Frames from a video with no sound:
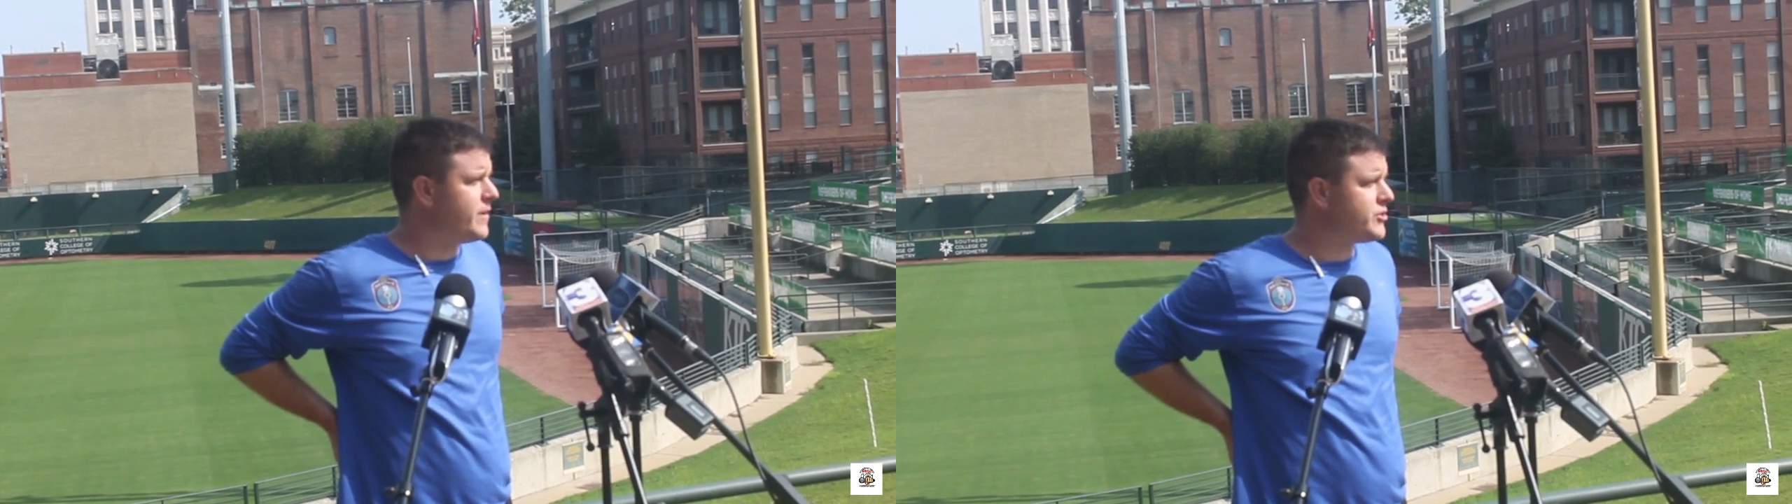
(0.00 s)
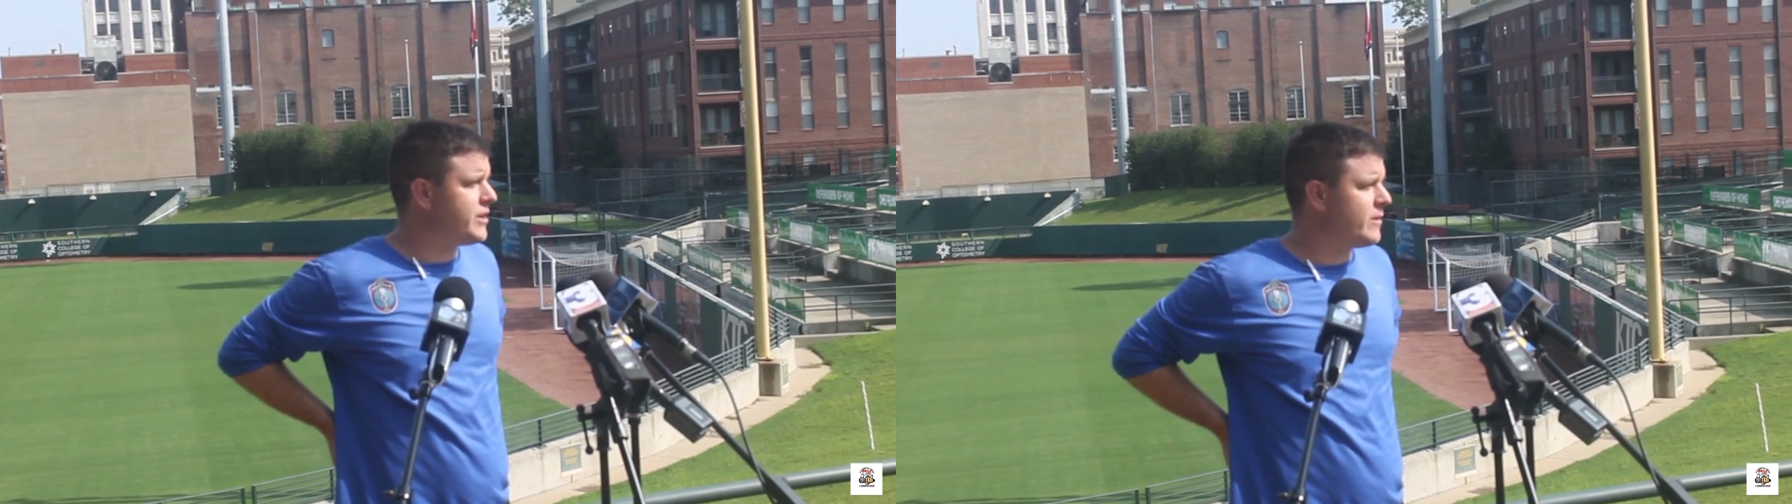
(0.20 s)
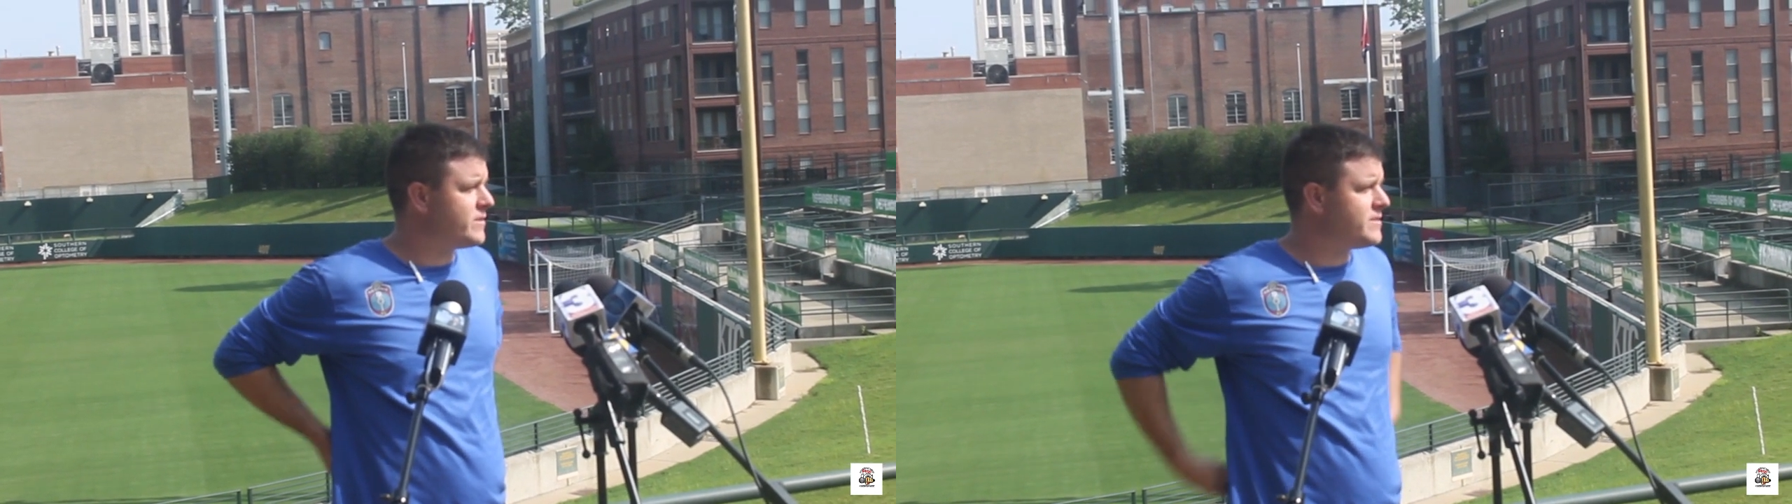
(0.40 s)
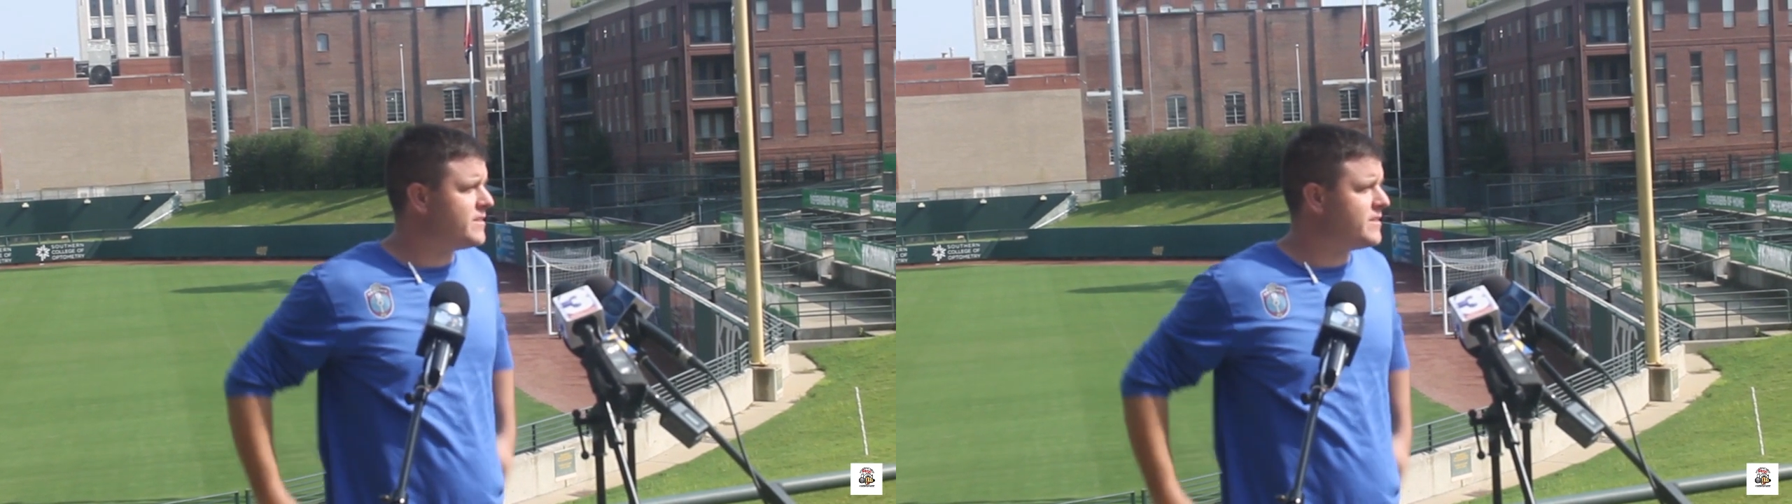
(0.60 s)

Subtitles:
finishing out the